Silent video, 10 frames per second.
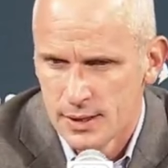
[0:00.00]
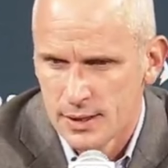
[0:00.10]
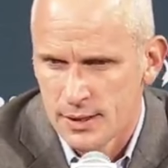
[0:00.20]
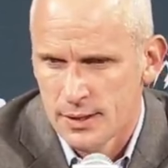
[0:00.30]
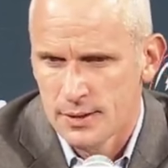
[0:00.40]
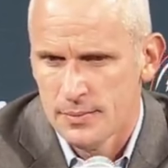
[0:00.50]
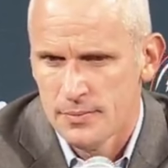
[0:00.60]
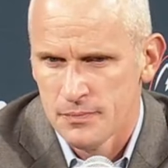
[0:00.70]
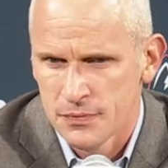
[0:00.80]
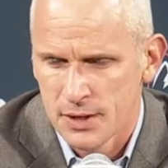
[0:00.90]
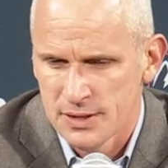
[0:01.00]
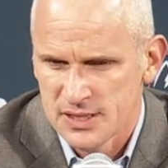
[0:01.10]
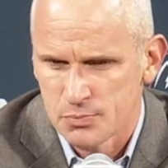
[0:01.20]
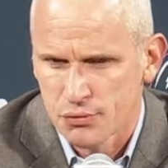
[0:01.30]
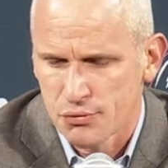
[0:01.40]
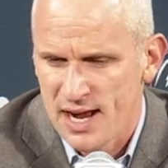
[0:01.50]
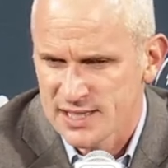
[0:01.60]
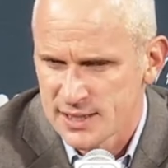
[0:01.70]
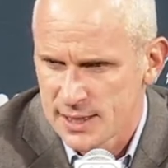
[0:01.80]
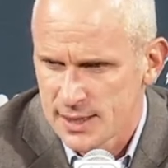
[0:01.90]
um, you know, he's
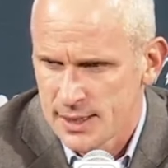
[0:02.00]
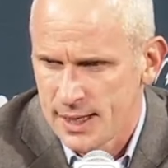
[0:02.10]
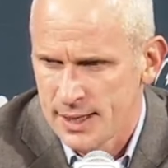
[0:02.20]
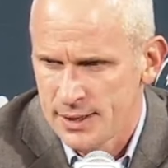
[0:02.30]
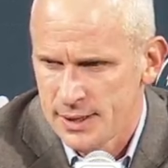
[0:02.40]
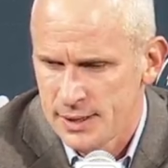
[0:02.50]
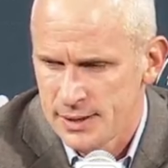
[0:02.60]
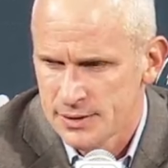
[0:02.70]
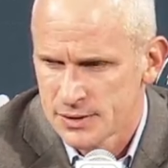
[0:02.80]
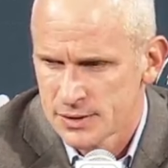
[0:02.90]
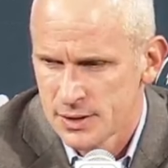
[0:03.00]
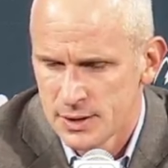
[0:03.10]
pressing and he's